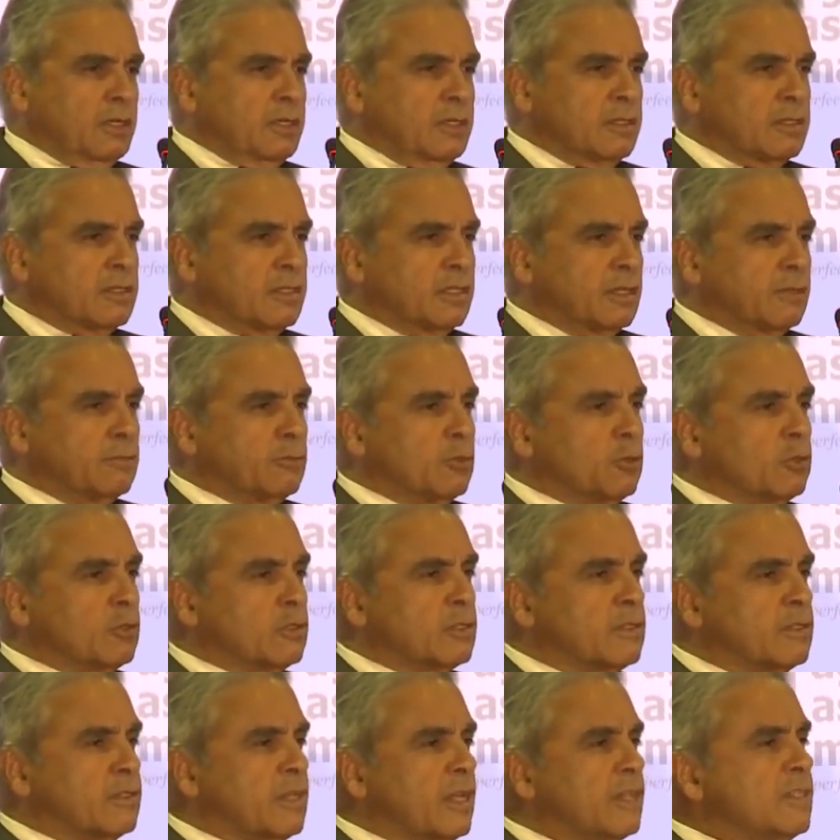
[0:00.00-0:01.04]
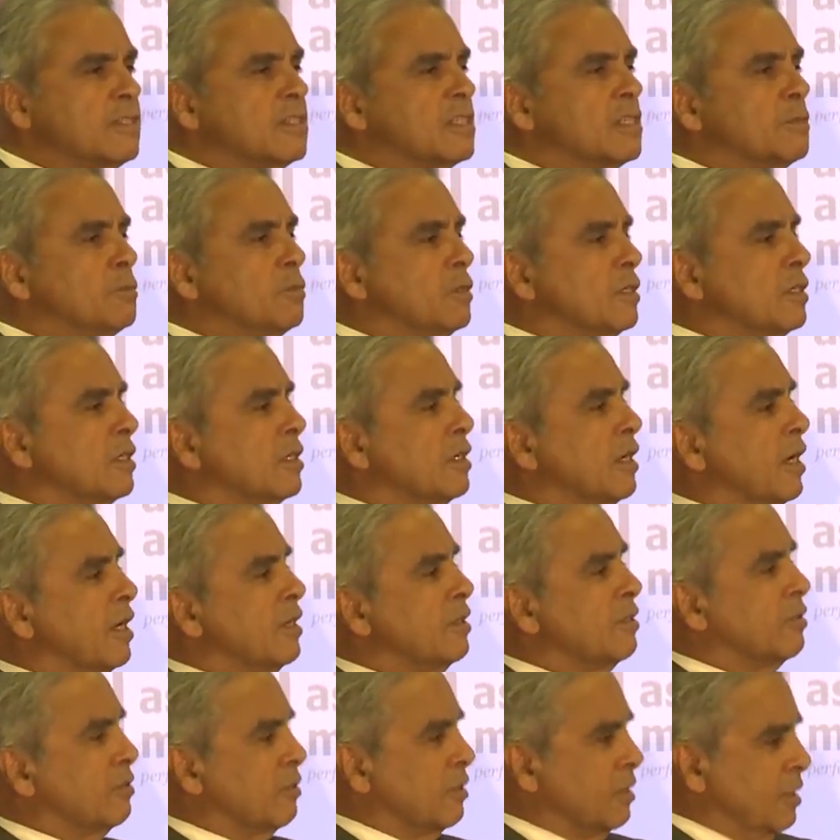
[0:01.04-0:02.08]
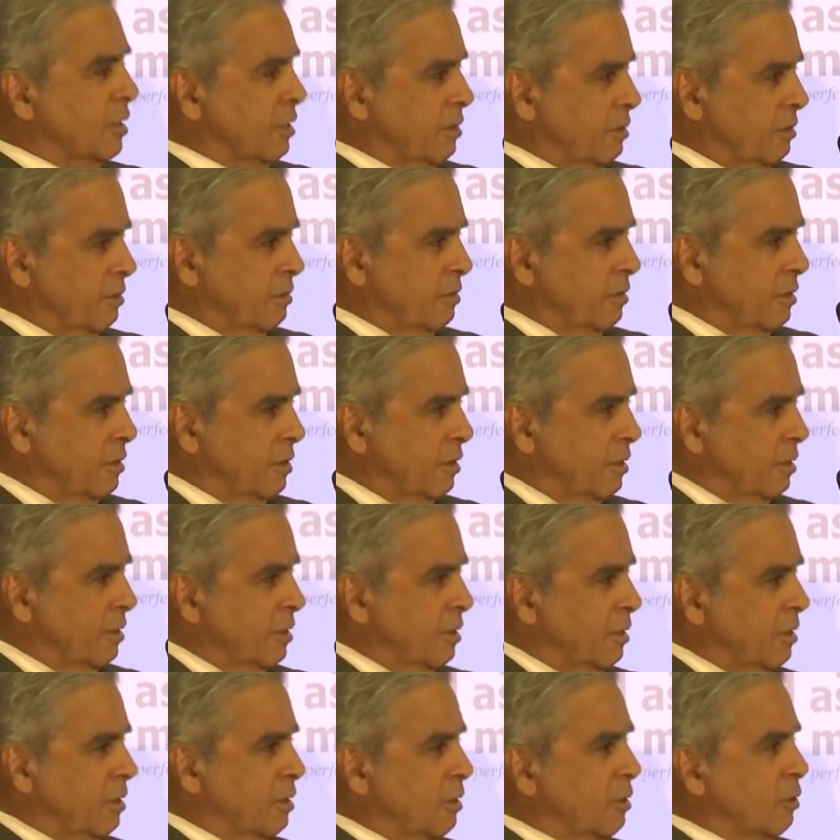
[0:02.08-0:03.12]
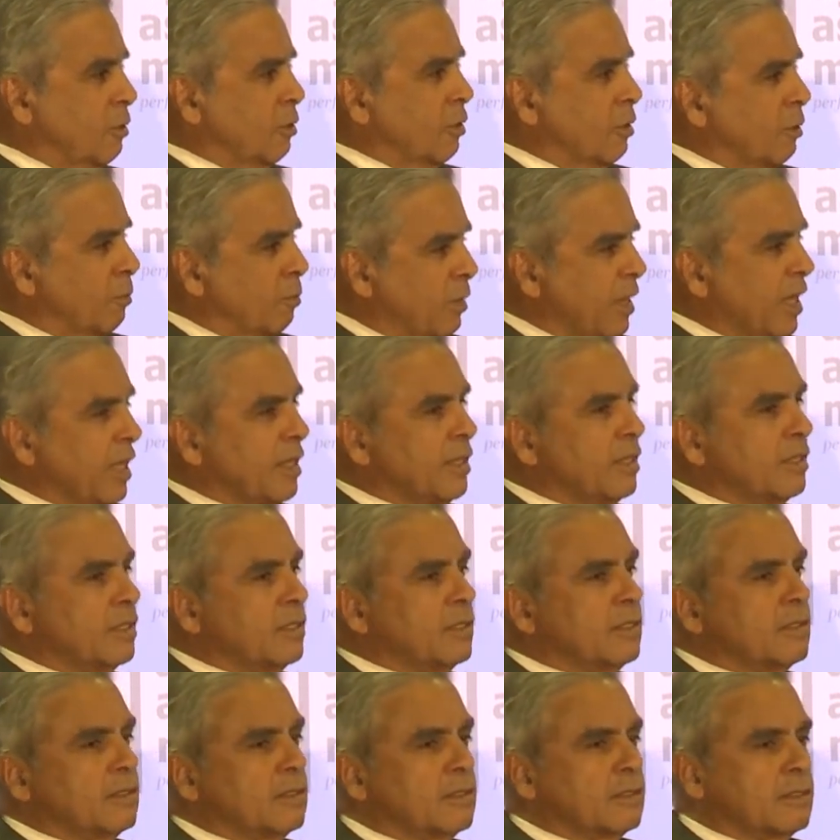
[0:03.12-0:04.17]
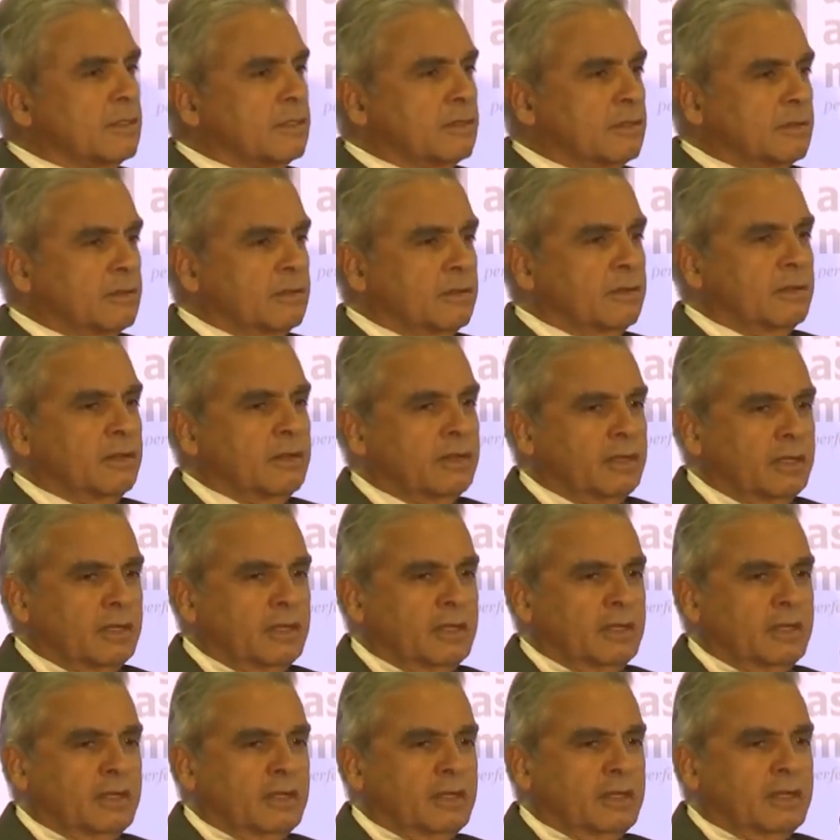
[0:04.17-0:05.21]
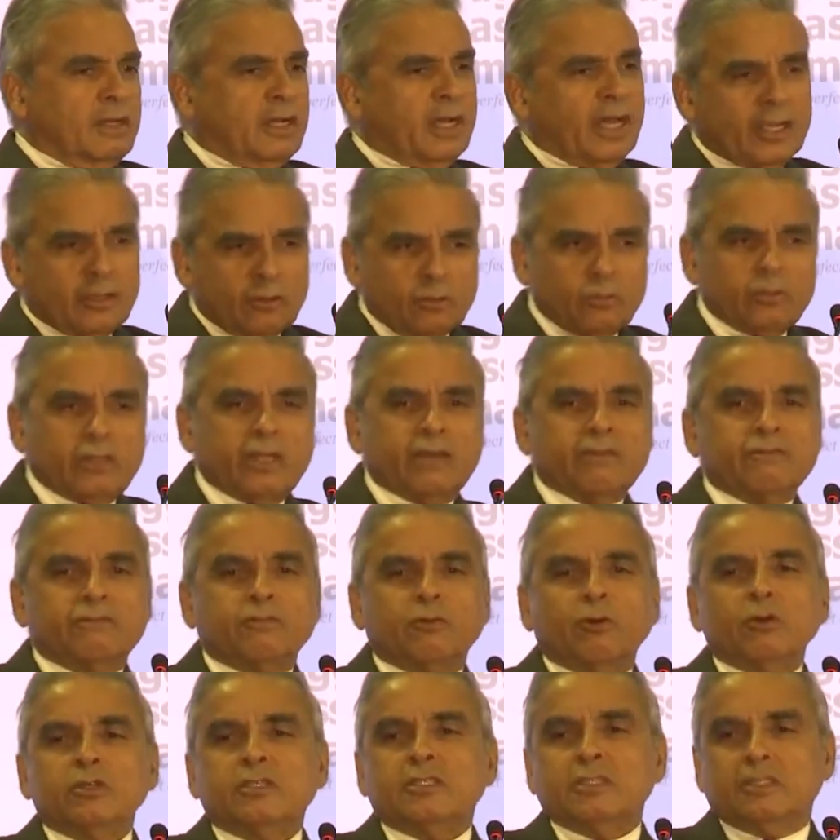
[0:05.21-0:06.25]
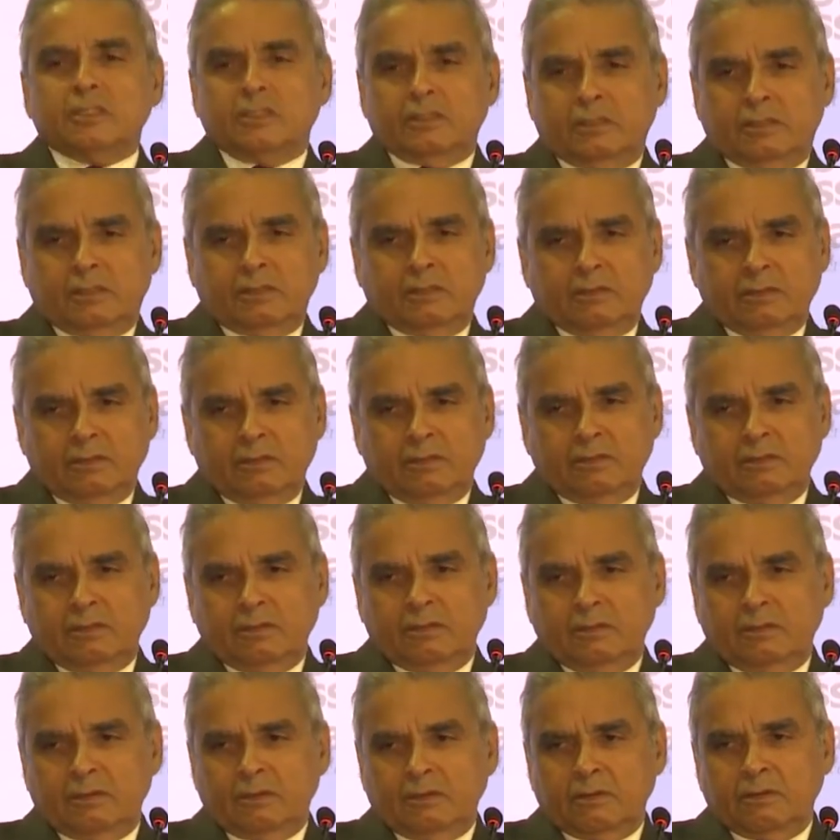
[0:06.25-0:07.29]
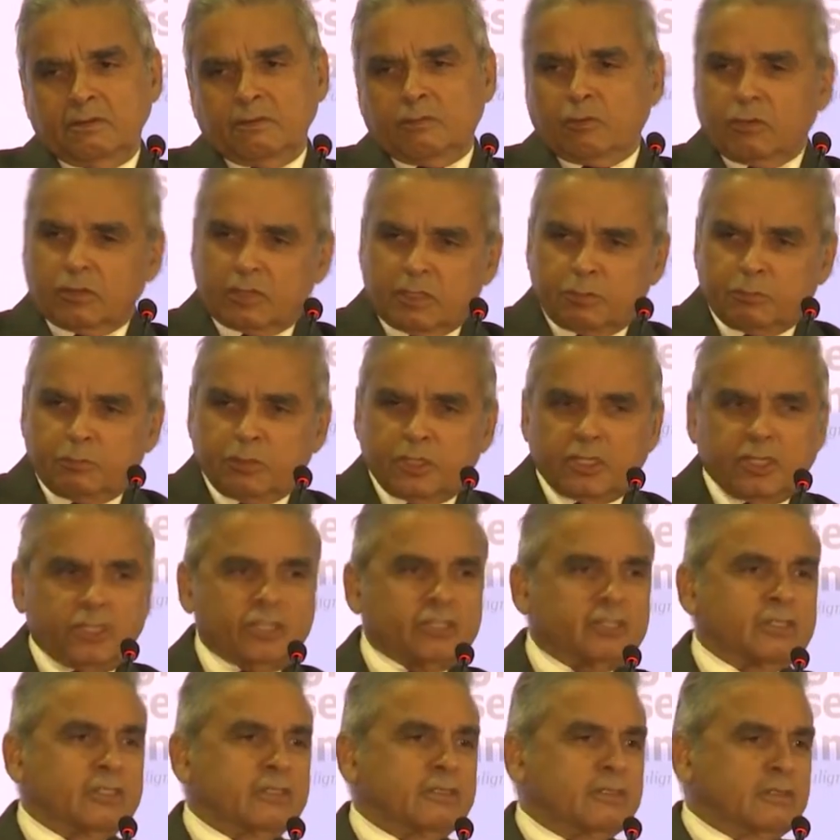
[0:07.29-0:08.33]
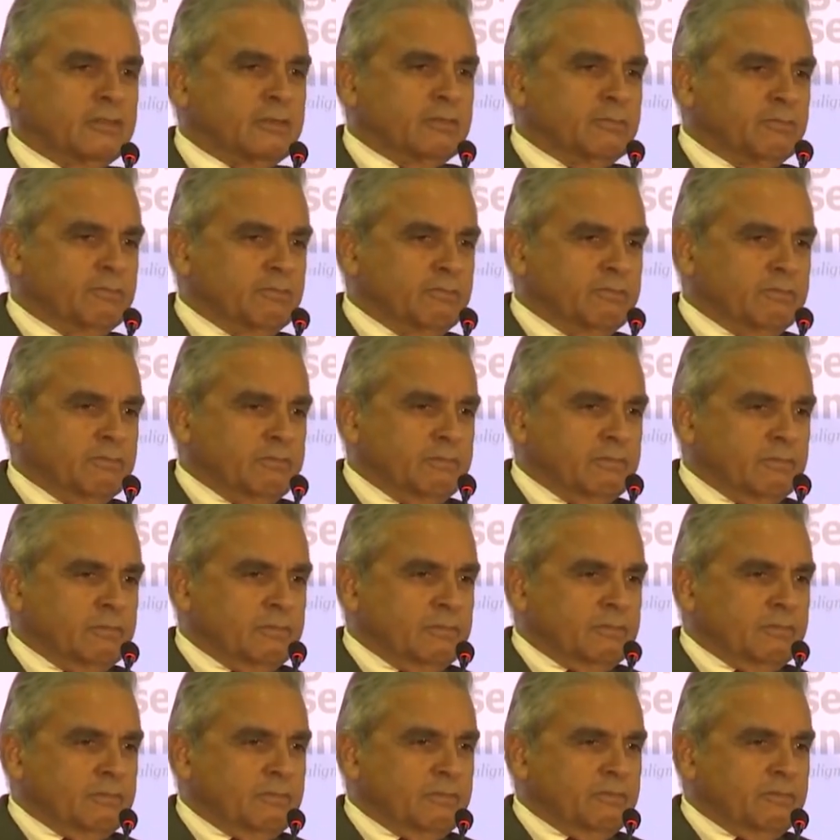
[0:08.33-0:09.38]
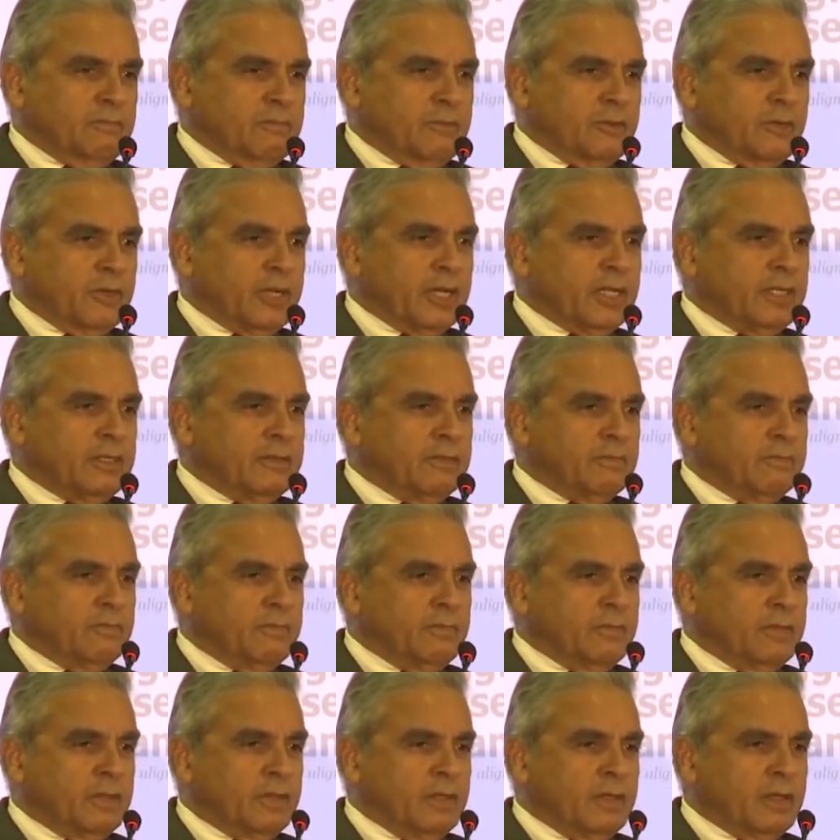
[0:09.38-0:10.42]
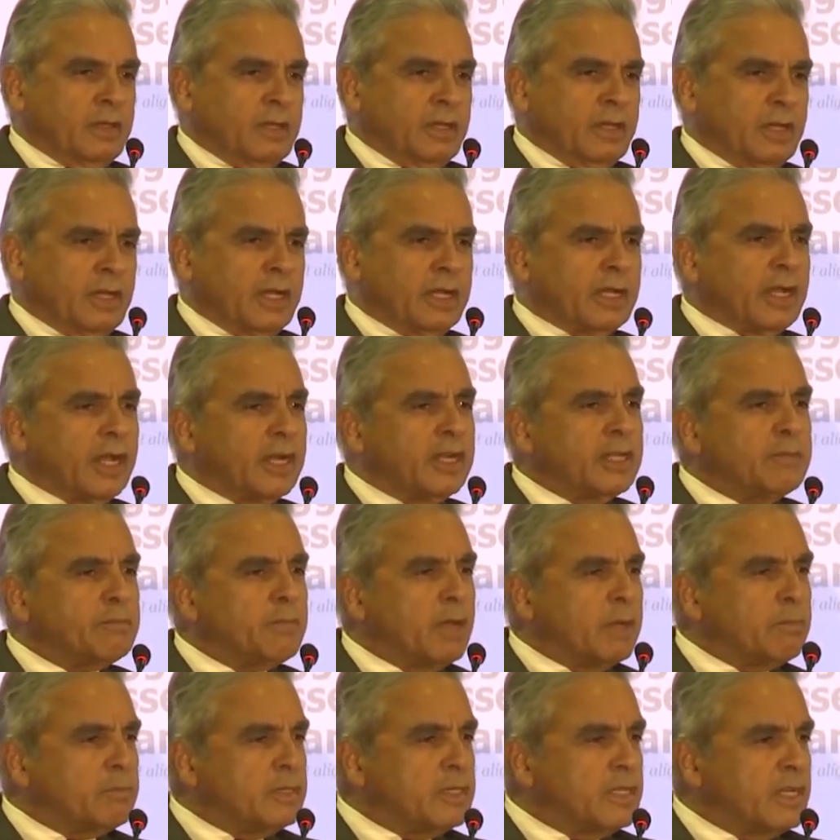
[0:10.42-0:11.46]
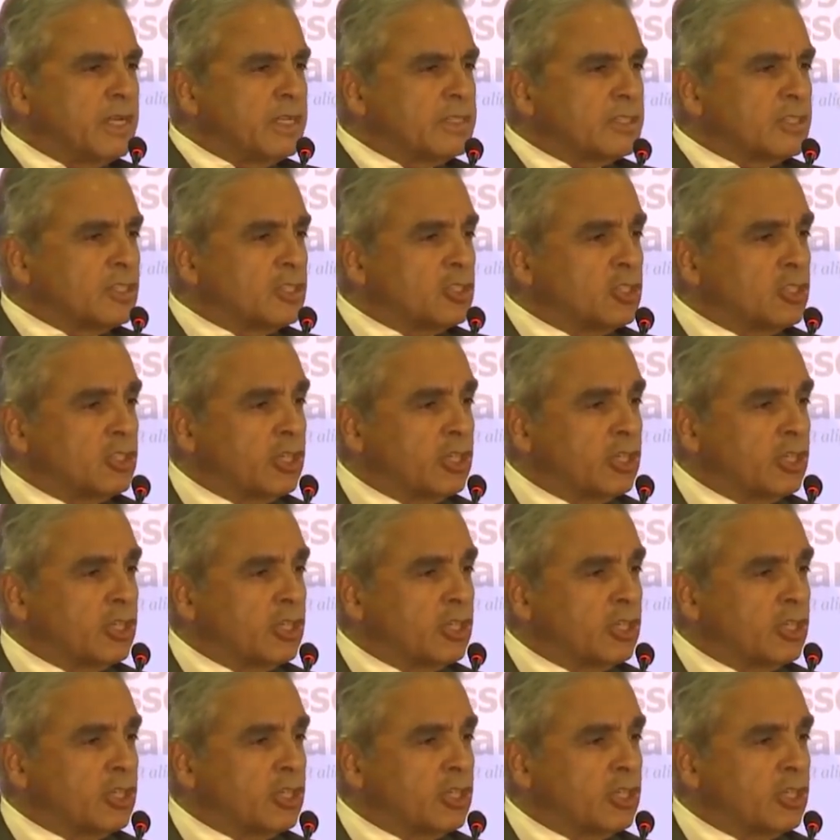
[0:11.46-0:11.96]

is the most sensible country on planet Earth, I could have voted for the British, right? And I remember as a